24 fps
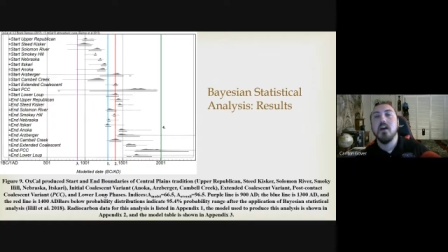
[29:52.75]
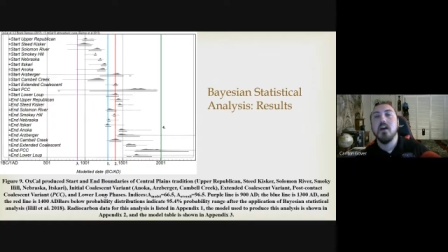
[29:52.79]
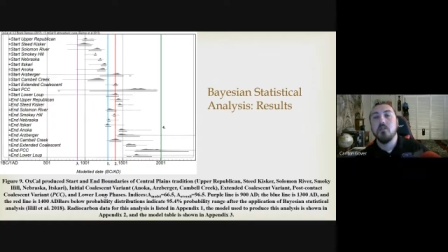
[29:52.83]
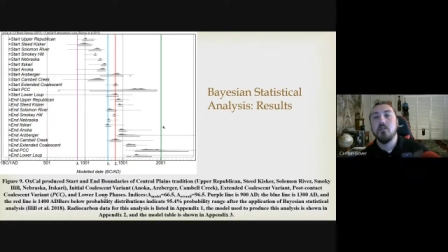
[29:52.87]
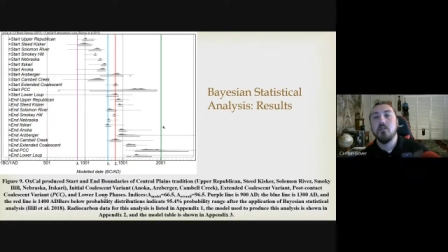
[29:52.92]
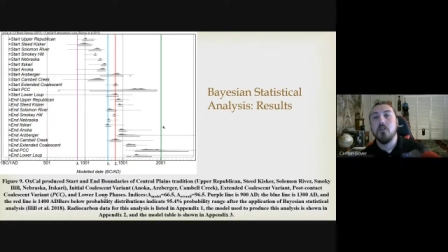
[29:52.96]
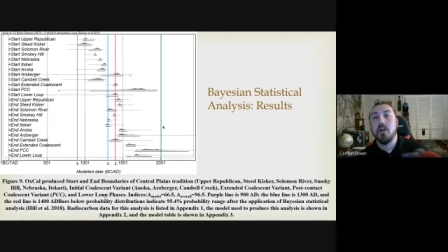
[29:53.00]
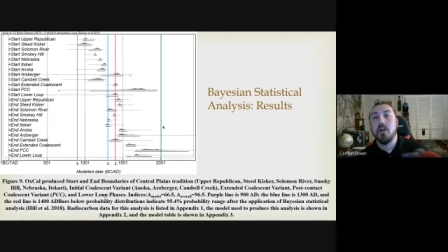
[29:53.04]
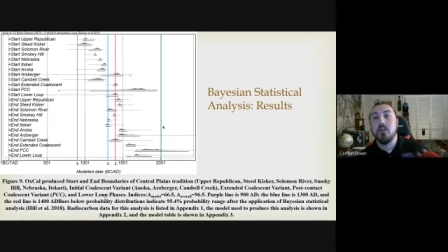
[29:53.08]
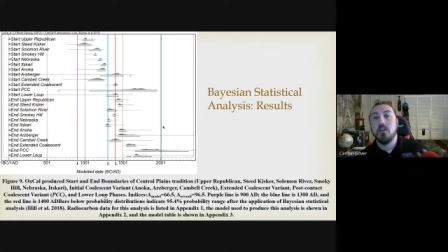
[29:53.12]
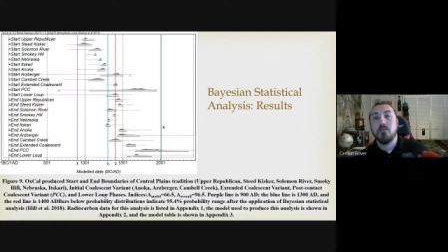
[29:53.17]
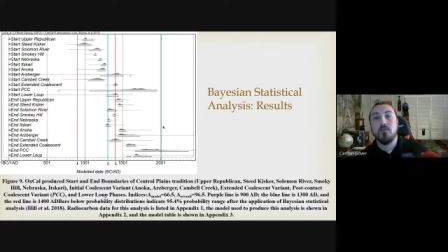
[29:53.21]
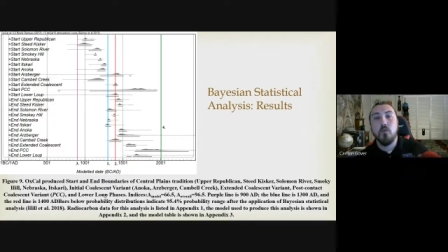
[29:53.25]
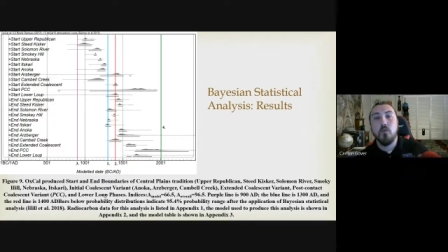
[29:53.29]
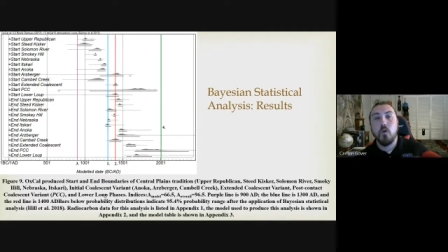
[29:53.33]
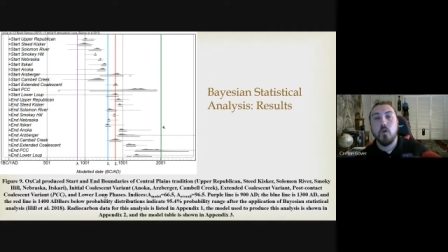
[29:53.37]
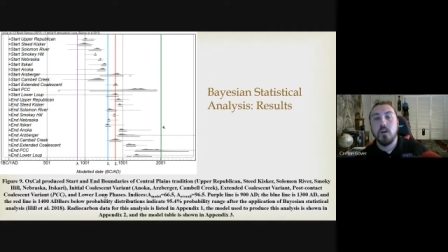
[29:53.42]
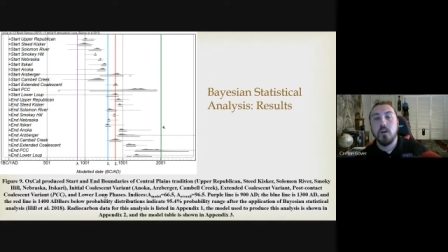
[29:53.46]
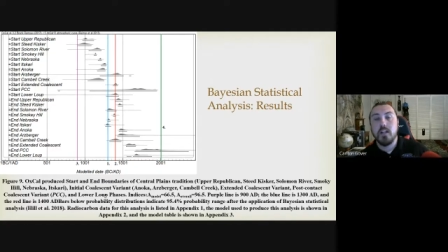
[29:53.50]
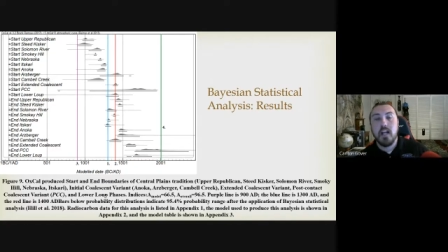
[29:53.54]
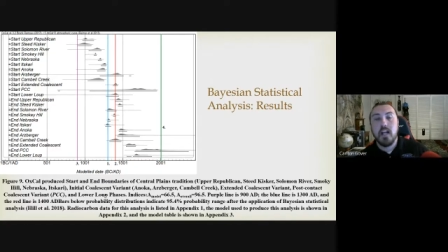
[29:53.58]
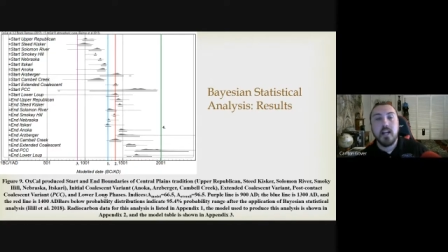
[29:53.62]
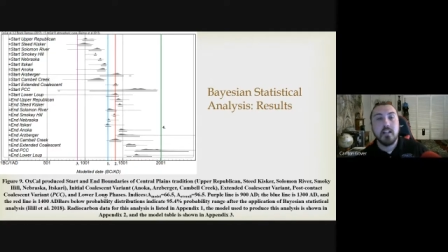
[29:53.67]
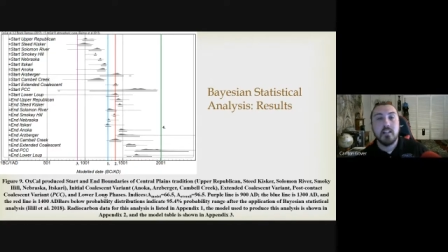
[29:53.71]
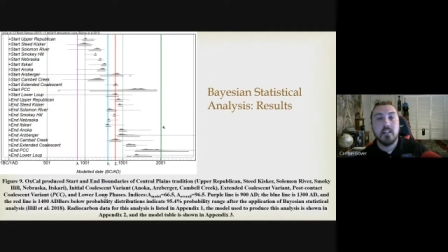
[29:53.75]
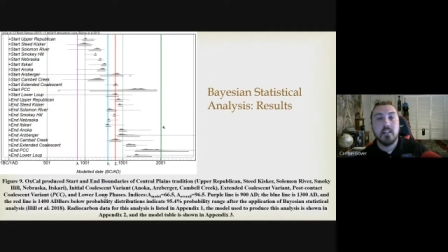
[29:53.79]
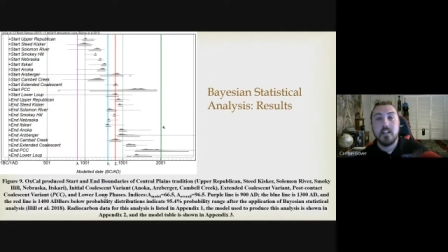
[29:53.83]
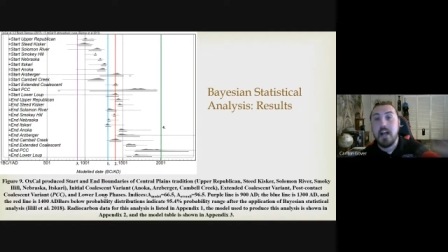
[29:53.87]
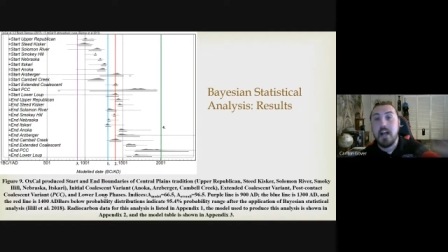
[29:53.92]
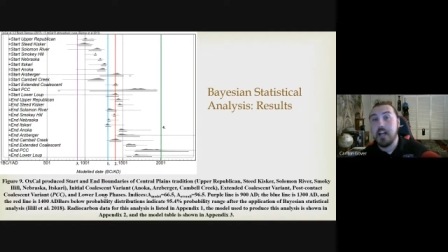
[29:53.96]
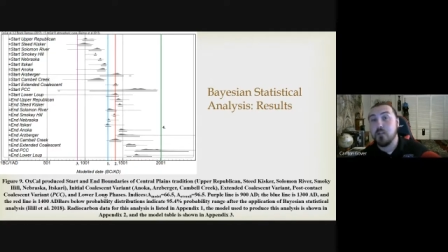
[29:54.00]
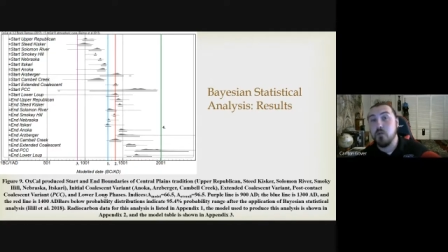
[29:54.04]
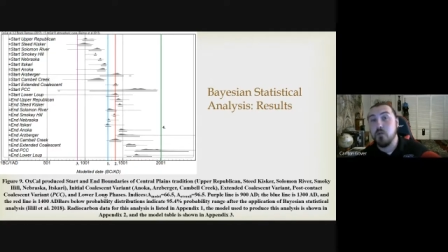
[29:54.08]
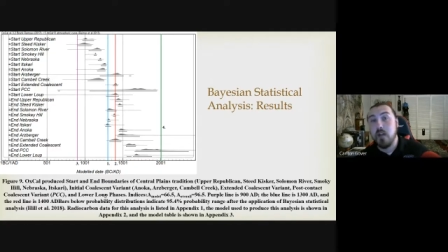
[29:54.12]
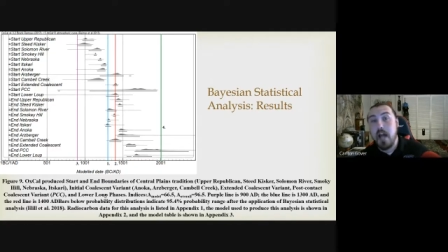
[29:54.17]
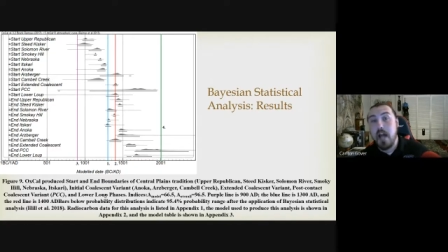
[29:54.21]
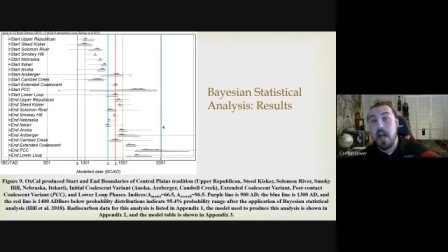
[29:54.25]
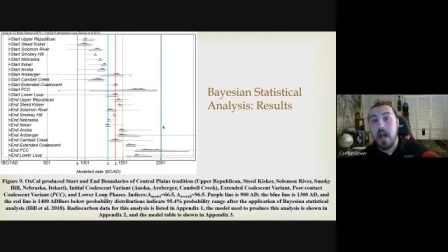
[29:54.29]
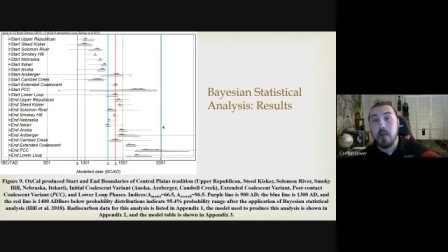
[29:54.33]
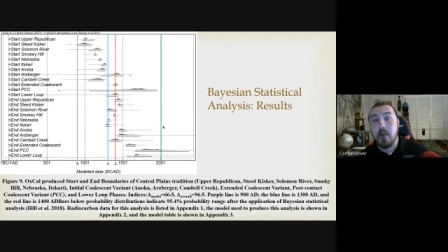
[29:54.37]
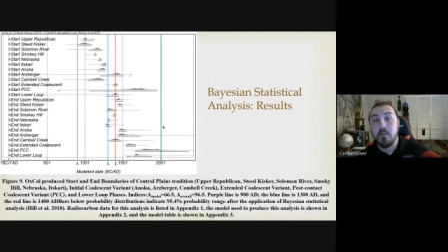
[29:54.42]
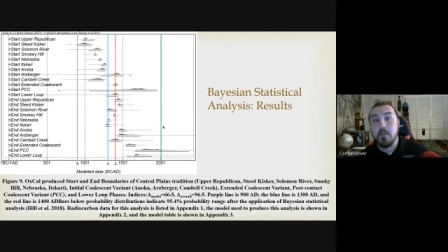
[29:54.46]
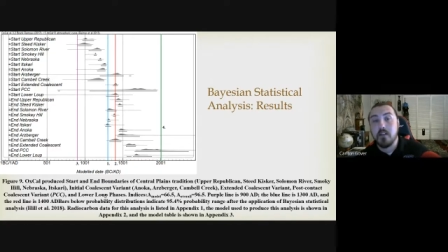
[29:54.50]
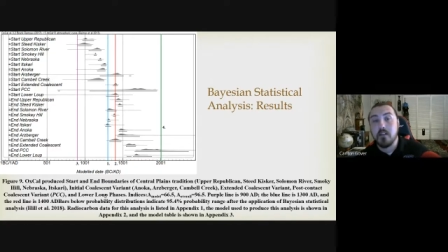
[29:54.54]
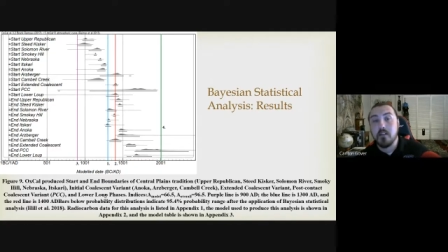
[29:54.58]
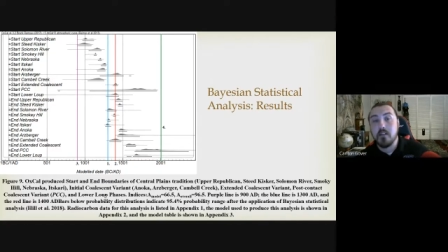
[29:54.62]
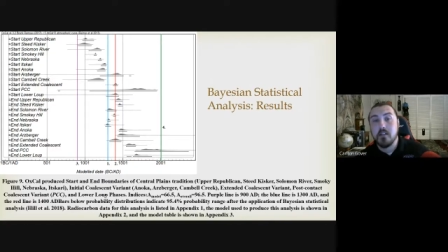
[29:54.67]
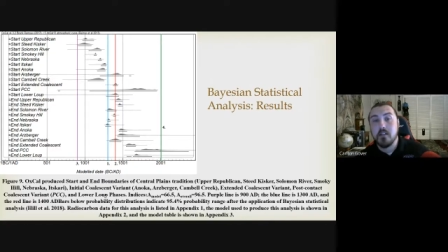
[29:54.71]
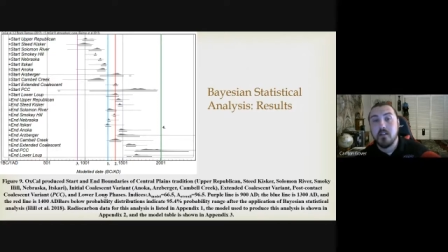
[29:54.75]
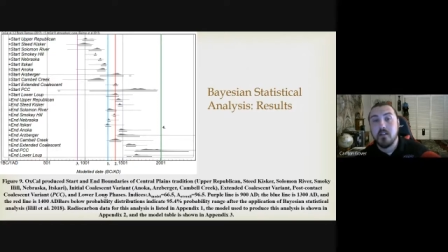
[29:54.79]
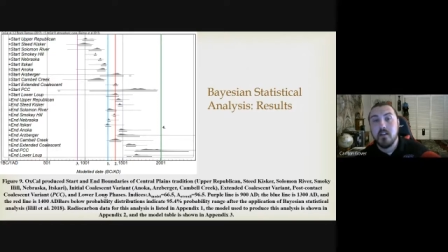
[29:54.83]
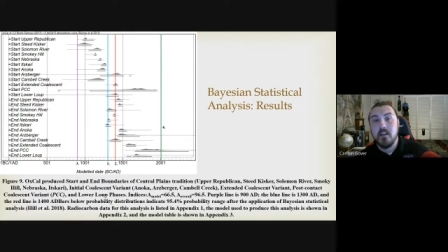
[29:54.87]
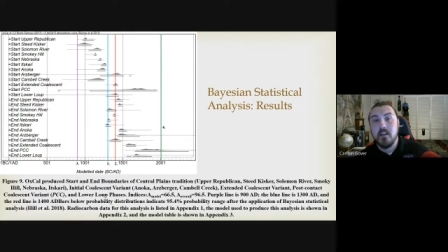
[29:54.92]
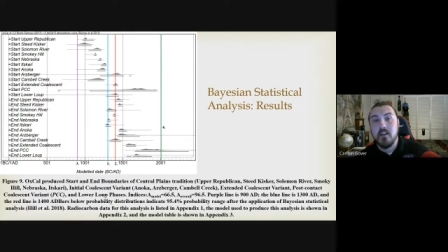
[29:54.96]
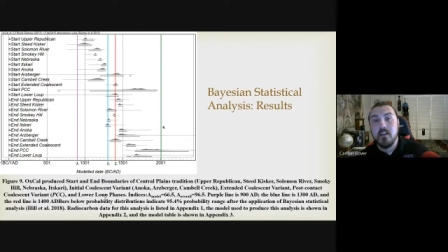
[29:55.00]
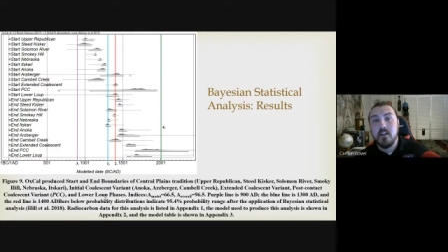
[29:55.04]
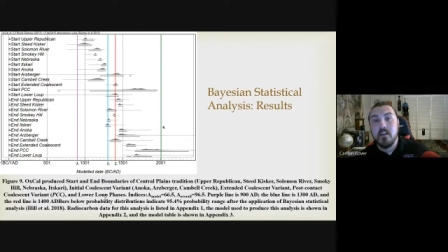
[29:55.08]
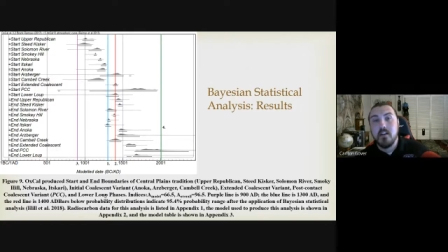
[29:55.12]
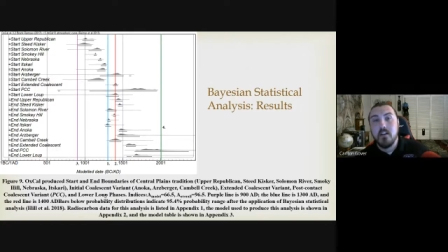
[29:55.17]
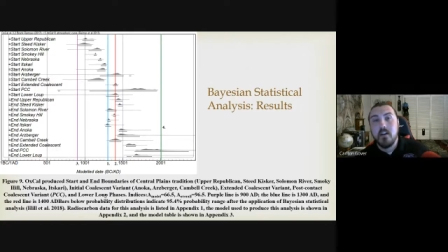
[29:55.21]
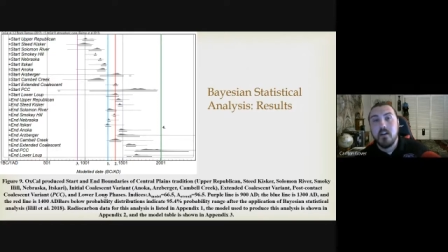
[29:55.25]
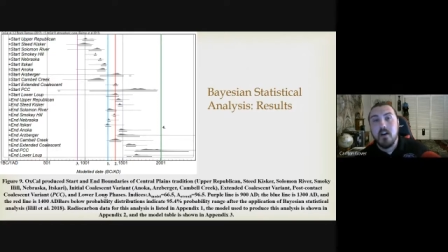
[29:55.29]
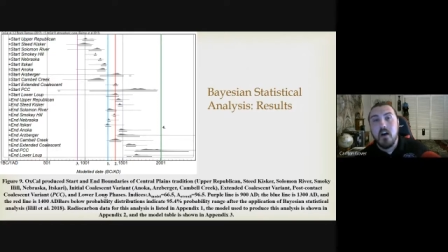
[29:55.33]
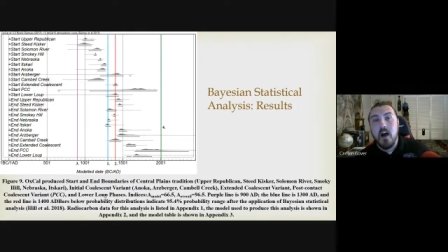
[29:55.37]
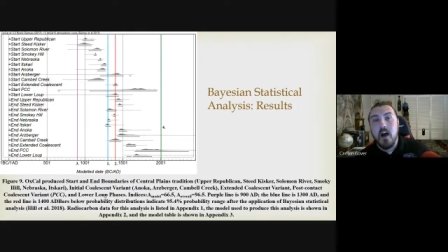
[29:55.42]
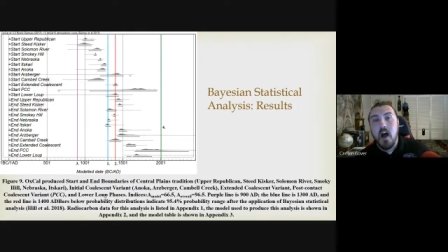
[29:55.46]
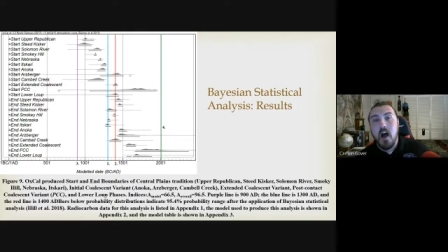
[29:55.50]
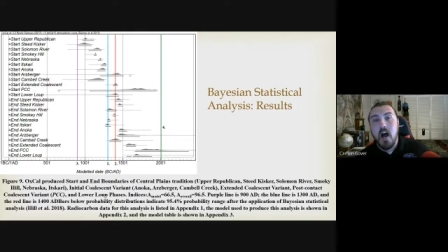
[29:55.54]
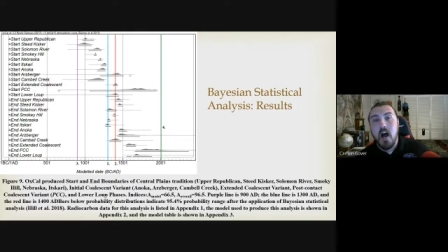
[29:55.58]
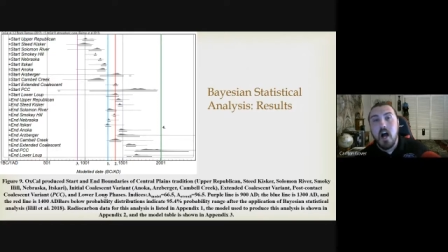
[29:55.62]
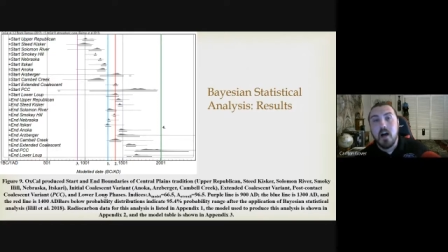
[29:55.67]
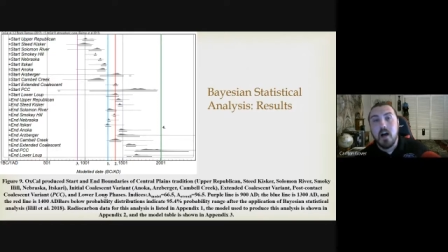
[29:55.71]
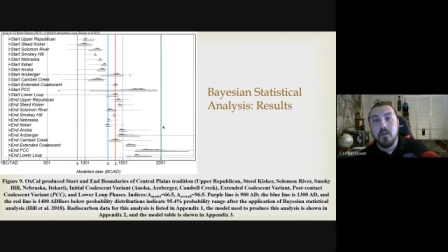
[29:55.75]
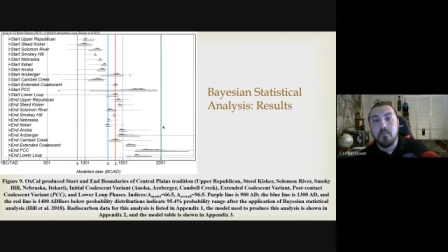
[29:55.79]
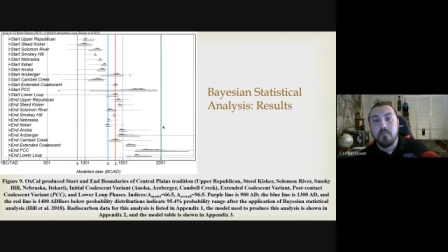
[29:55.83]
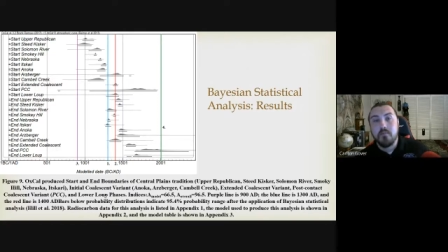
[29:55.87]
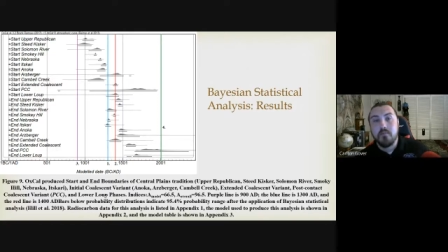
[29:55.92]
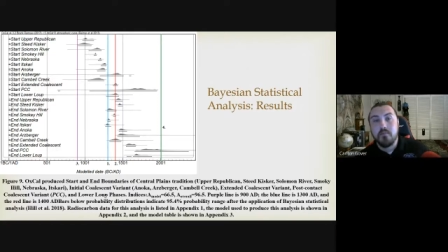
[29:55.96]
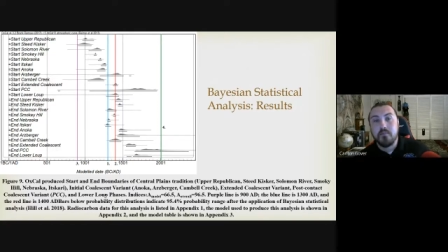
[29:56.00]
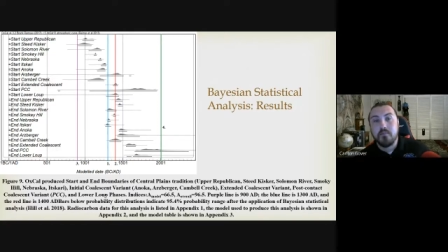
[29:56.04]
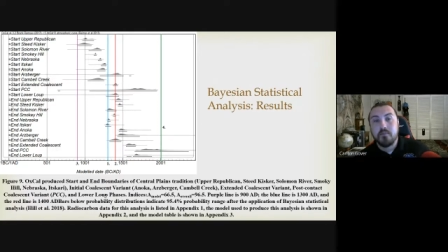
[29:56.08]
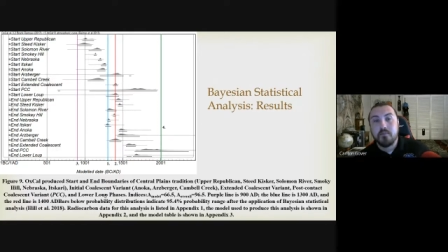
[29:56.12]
You only have four dates, that's what happens um,